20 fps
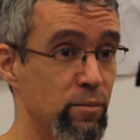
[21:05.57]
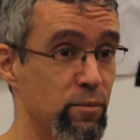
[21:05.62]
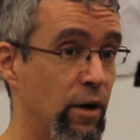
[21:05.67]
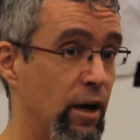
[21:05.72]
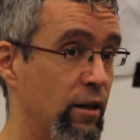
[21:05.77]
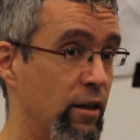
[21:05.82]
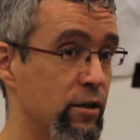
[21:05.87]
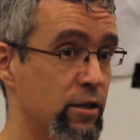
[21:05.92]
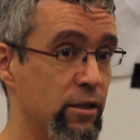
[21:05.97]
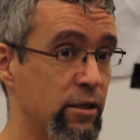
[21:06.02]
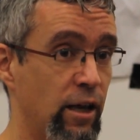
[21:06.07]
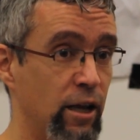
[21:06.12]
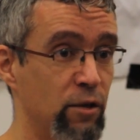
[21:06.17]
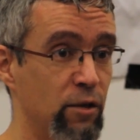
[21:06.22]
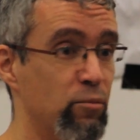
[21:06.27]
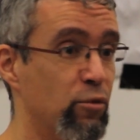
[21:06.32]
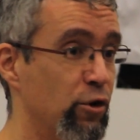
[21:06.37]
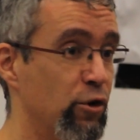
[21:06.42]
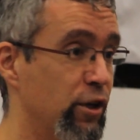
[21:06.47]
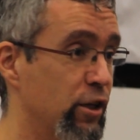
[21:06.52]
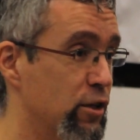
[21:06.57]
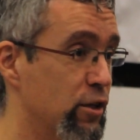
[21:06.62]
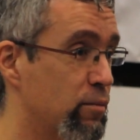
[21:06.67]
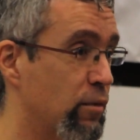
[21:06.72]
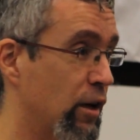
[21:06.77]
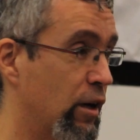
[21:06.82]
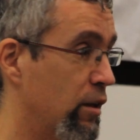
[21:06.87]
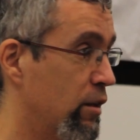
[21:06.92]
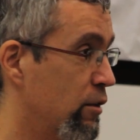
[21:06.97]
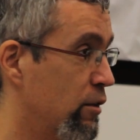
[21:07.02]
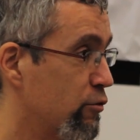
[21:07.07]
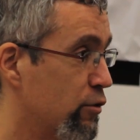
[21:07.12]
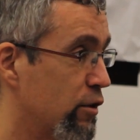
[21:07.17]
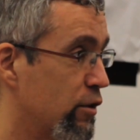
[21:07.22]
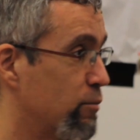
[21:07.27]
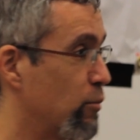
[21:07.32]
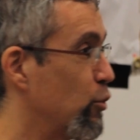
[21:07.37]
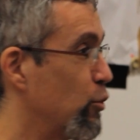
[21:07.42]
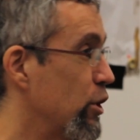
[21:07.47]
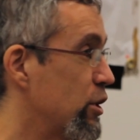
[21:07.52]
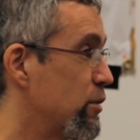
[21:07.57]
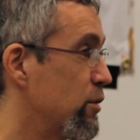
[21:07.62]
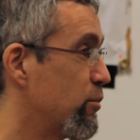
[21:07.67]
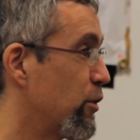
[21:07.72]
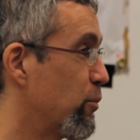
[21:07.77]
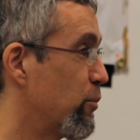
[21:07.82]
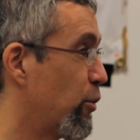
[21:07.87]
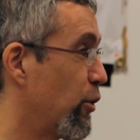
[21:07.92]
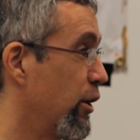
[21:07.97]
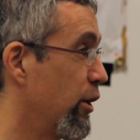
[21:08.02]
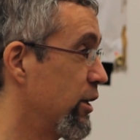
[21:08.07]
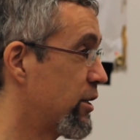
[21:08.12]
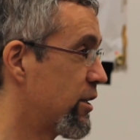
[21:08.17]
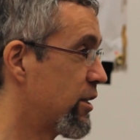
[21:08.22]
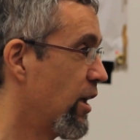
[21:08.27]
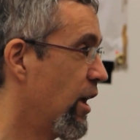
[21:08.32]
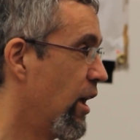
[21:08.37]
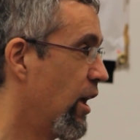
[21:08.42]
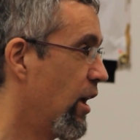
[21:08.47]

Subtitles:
by the state police, by different municipal police.